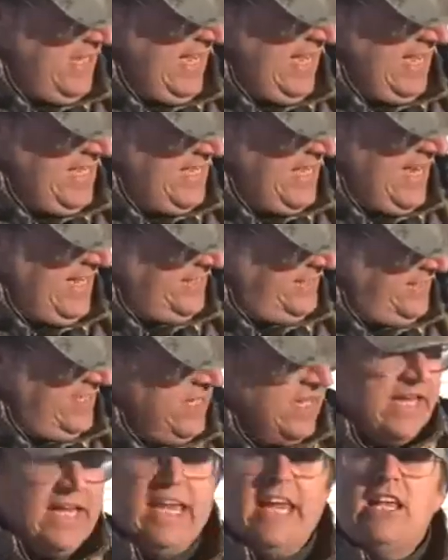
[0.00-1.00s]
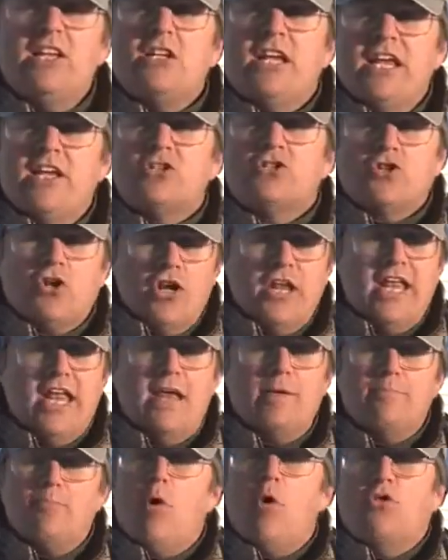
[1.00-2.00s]
And yes, he is going to
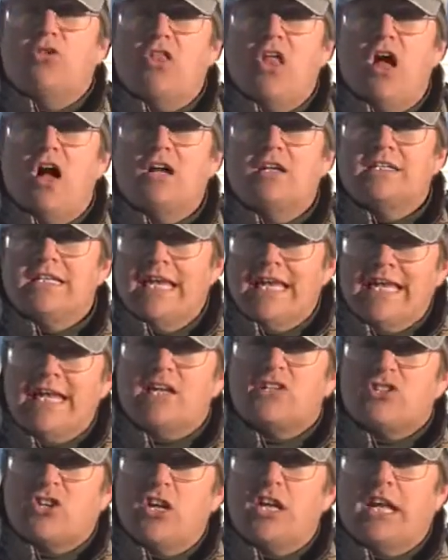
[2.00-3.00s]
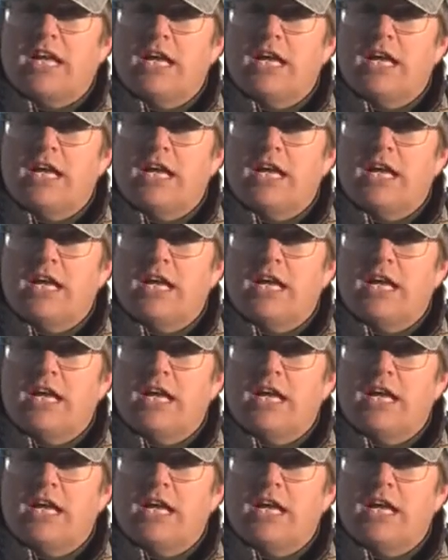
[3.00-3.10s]
hit both lungs and he is going to